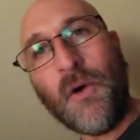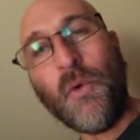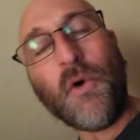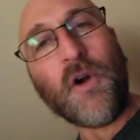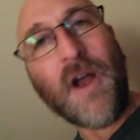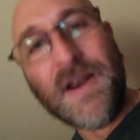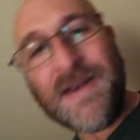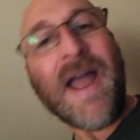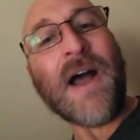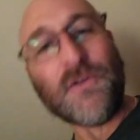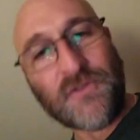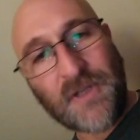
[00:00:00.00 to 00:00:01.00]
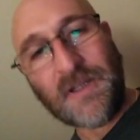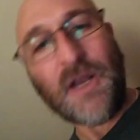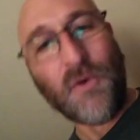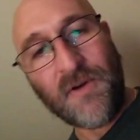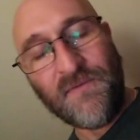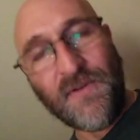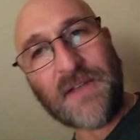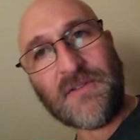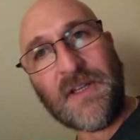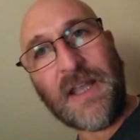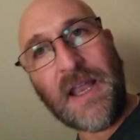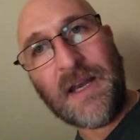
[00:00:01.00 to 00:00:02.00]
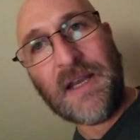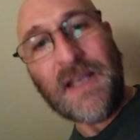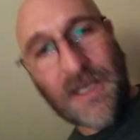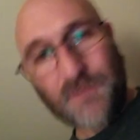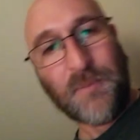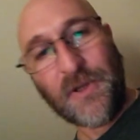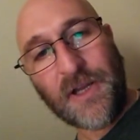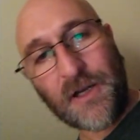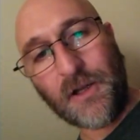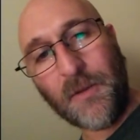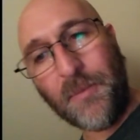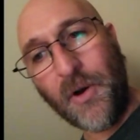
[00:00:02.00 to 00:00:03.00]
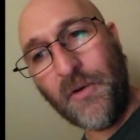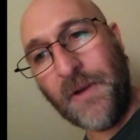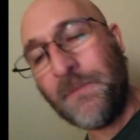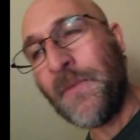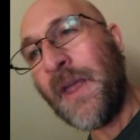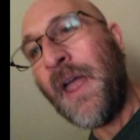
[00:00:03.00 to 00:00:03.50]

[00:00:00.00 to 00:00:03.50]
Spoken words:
or announce that they were investigating his political opponent.